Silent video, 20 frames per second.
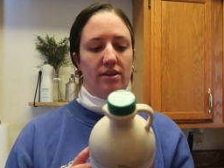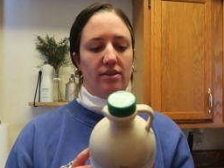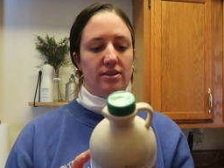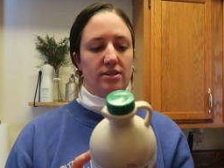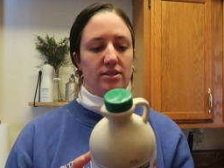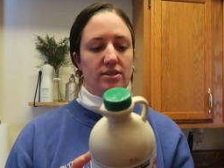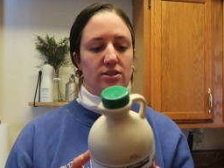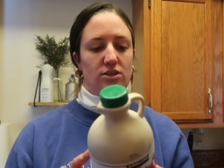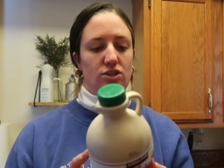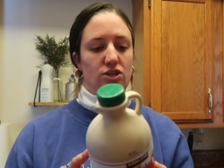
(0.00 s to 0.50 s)

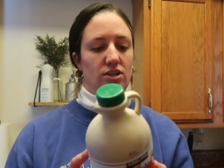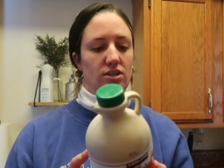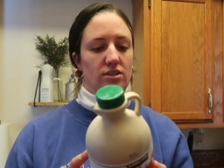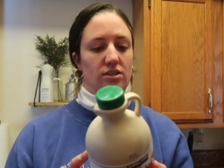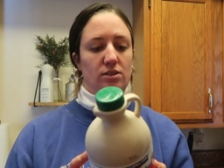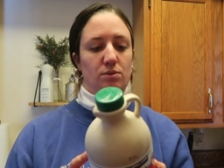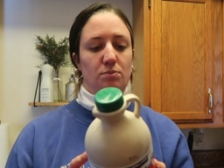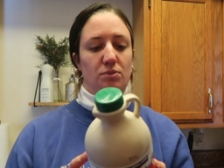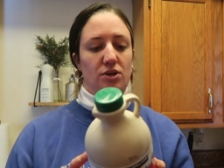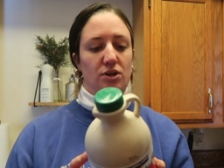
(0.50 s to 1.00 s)
This is
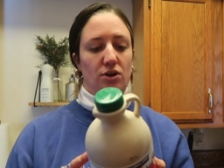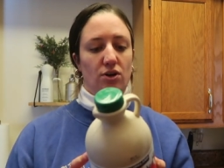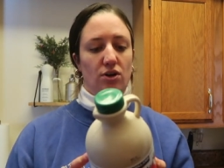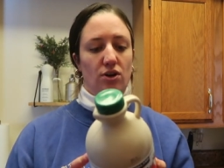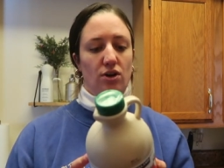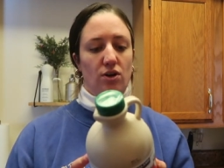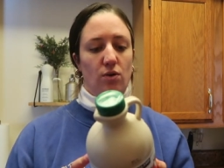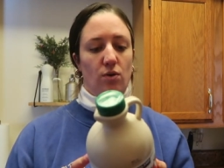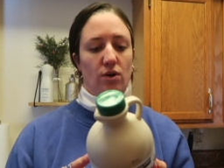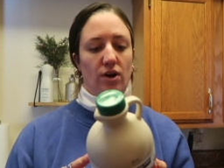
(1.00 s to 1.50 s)
just
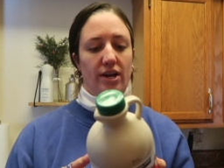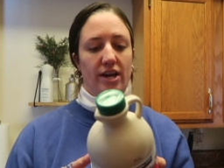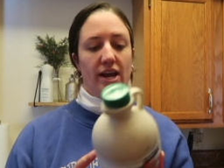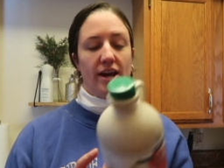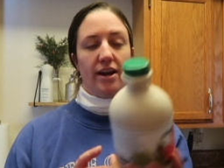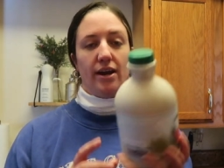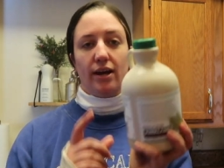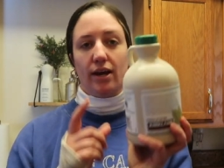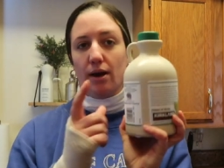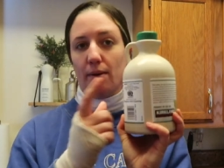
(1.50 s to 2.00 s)
pure
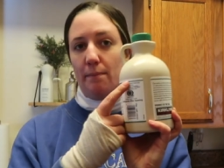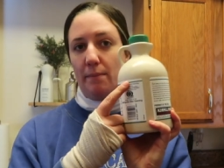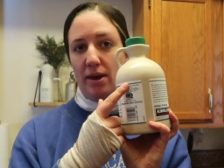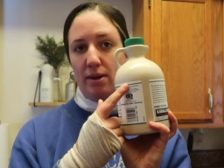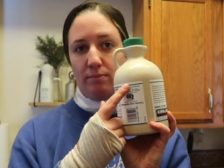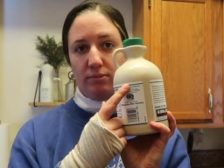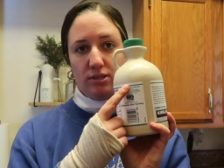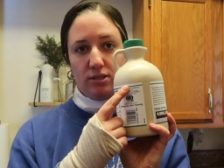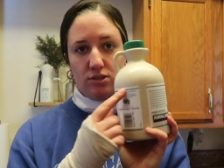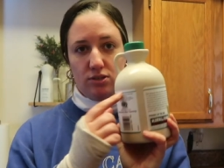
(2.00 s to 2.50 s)
organic
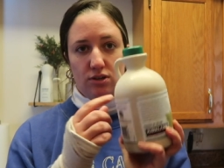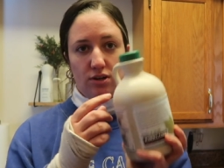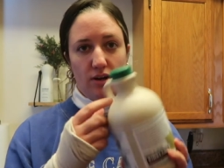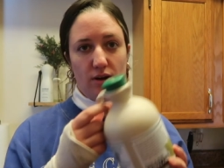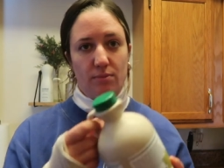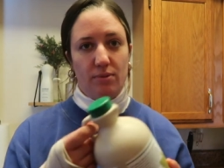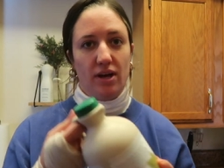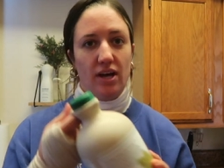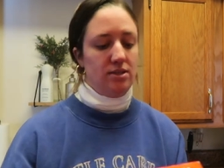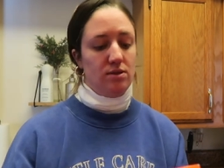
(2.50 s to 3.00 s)
maple
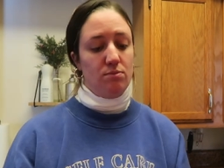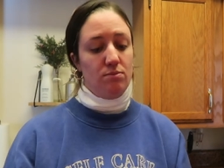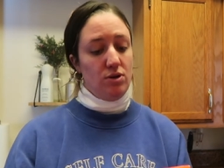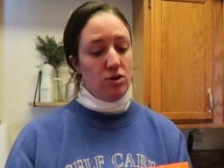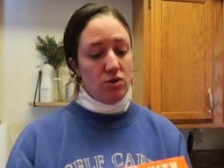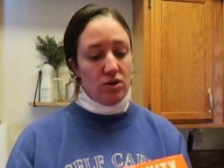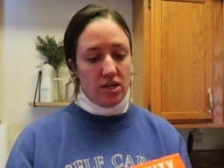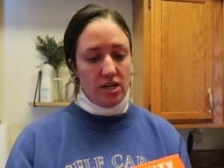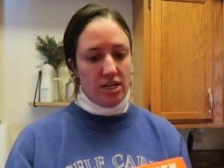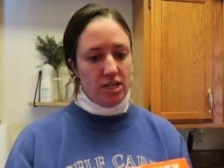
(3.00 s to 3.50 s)
syrup. These
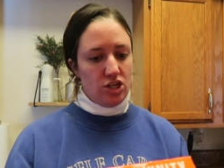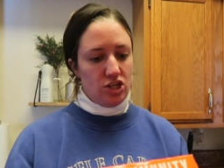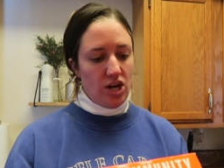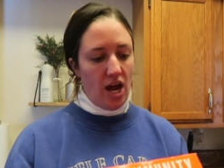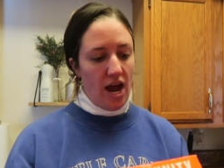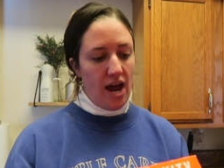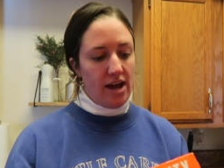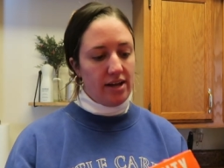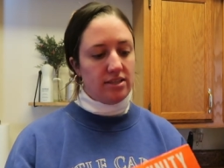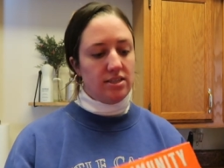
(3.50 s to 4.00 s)
immunity
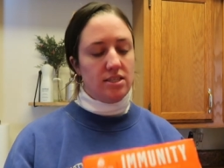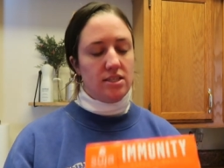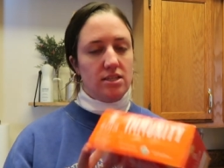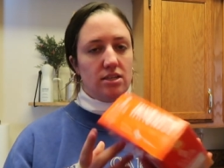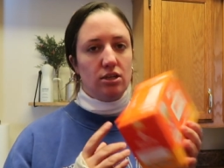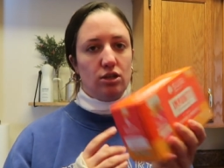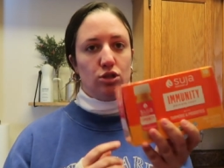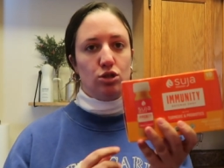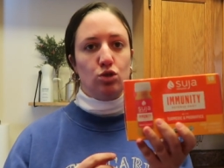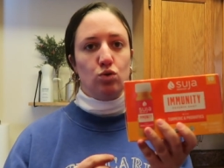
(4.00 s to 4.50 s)
shots,
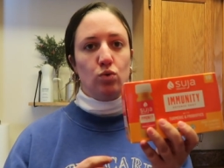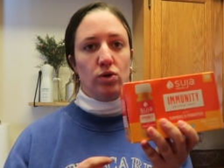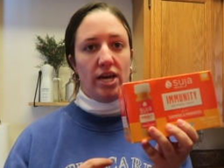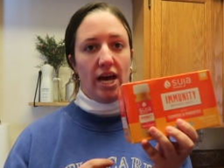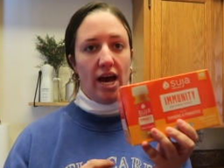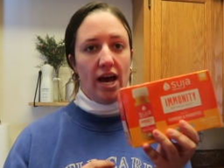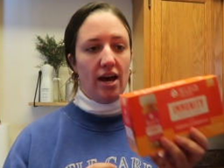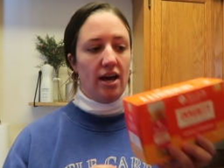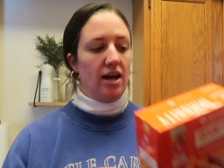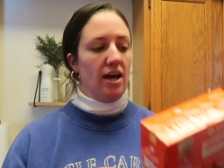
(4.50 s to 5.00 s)

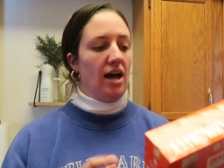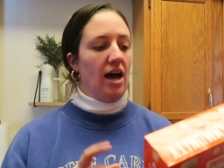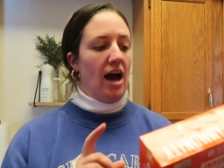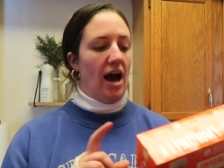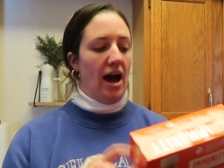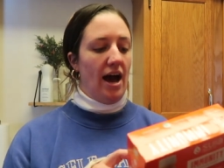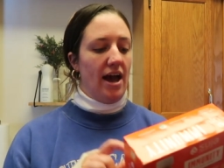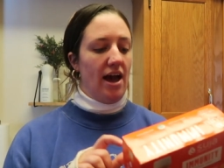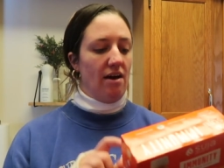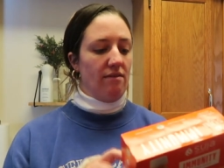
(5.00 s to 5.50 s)
Suja.
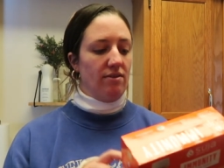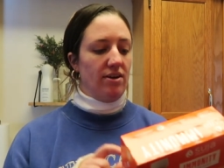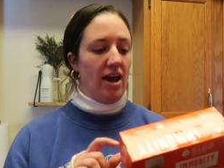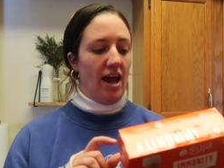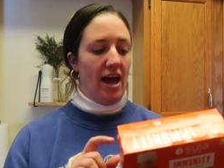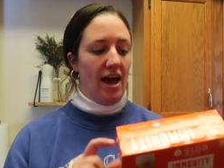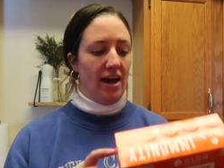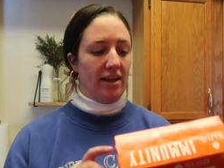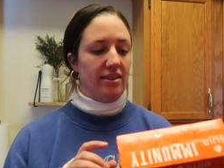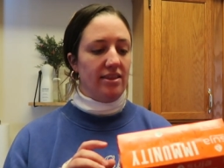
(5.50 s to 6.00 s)
I haven't
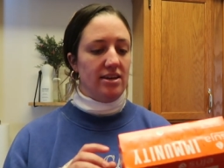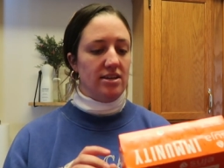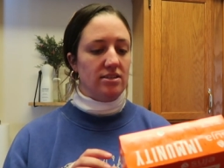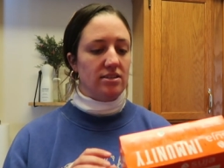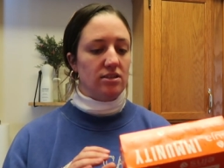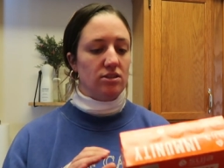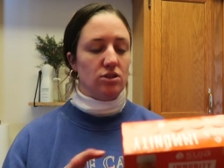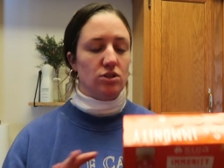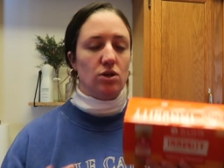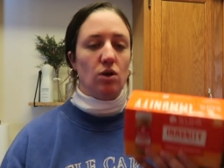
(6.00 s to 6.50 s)
had
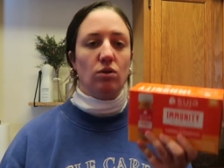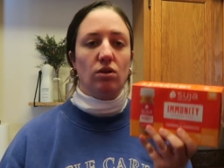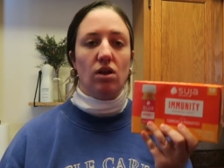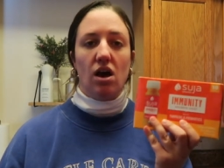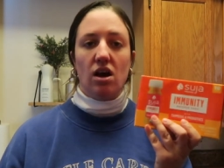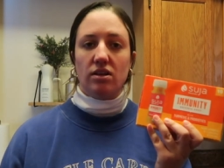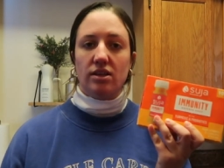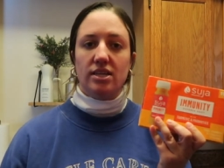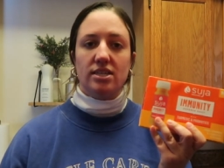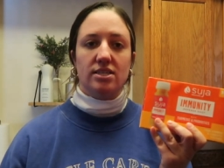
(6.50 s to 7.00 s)
these in so
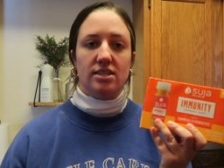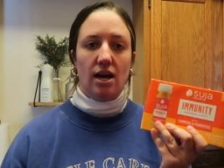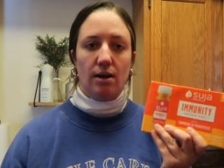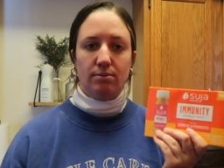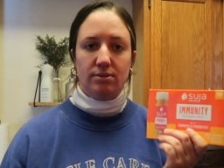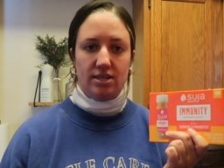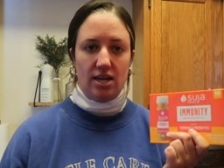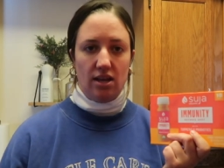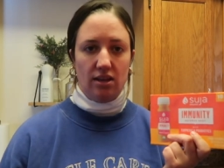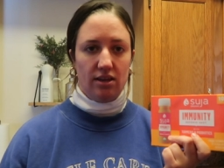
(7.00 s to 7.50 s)
long. They
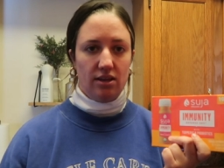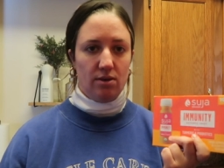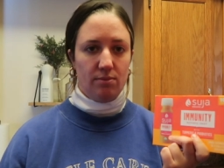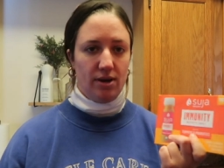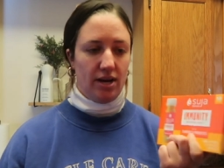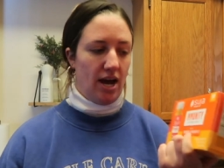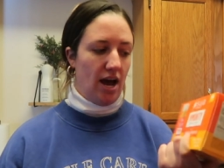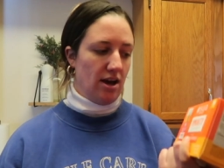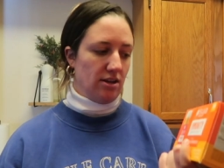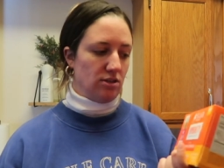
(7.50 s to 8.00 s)
stopped selling them
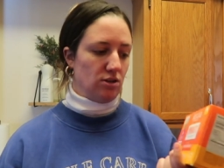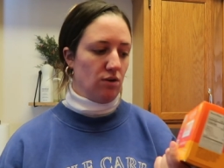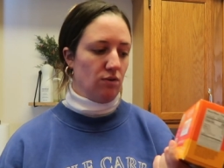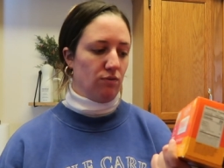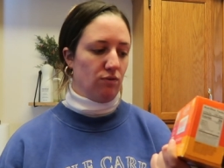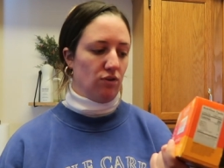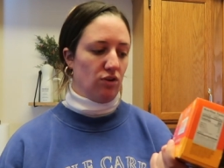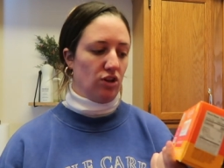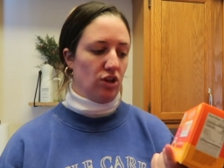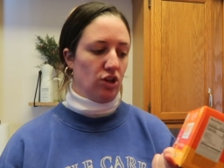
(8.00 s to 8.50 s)
at Costco
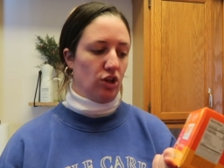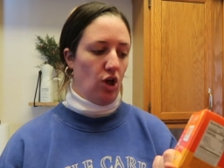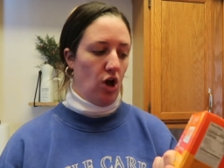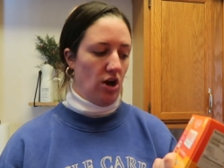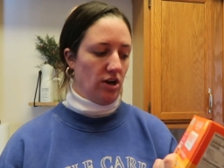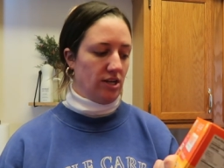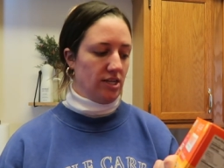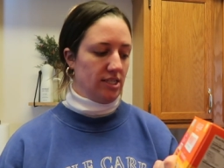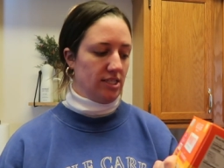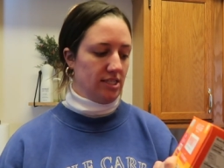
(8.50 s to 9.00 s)
for the
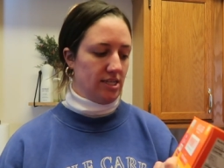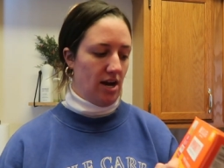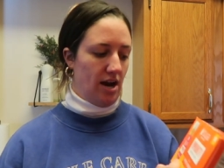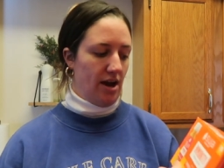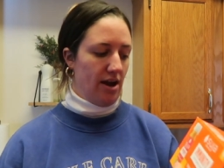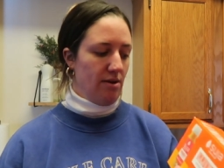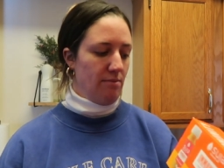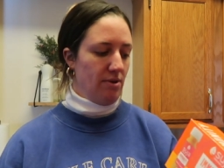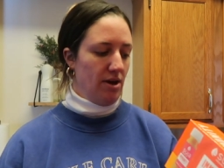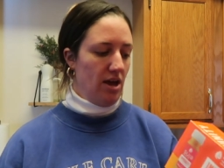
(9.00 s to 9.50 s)
longest
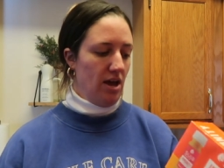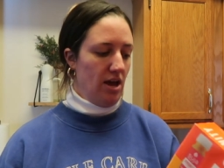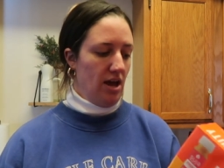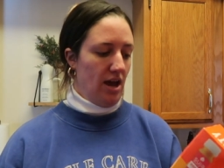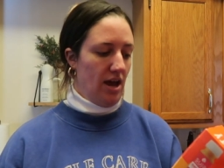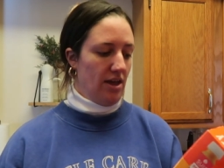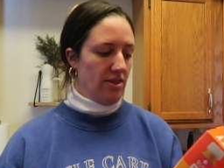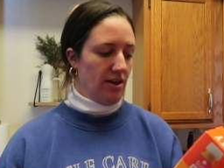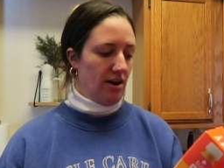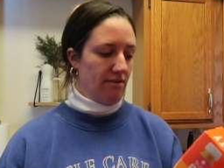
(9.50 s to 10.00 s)
time,
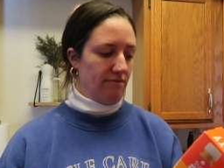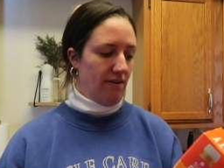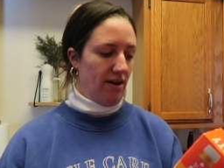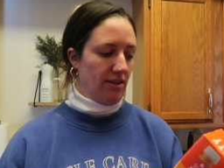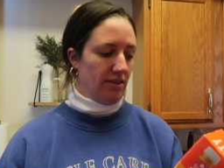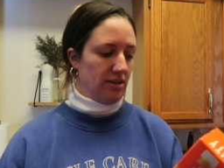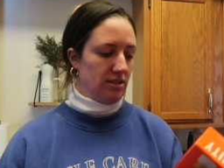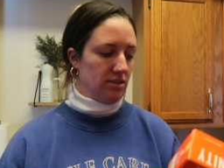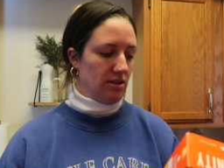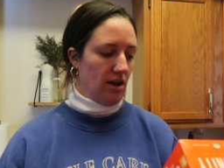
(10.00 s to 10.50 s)
and then I
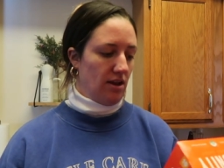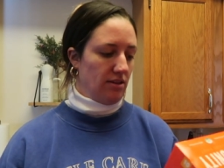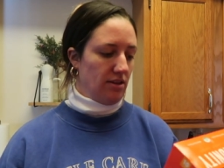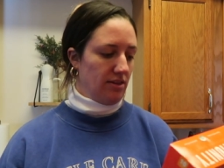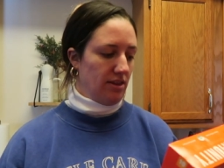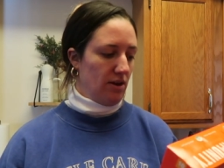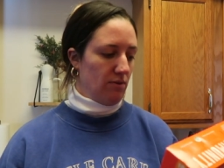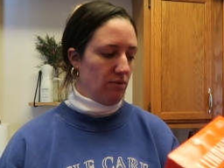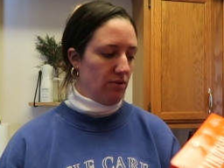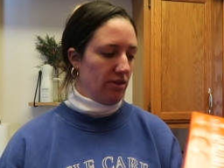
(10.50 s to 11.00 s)
finally saw
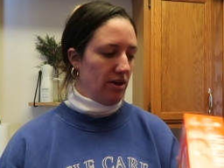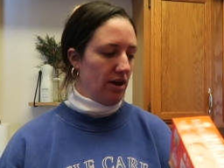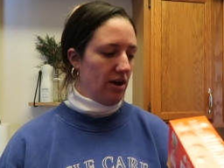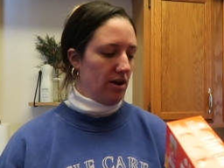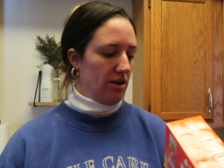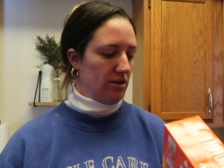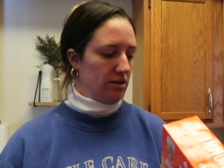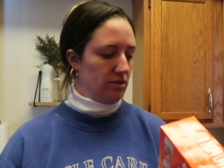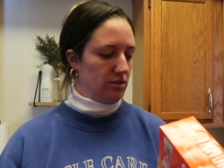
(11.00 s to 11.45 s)
that they were there.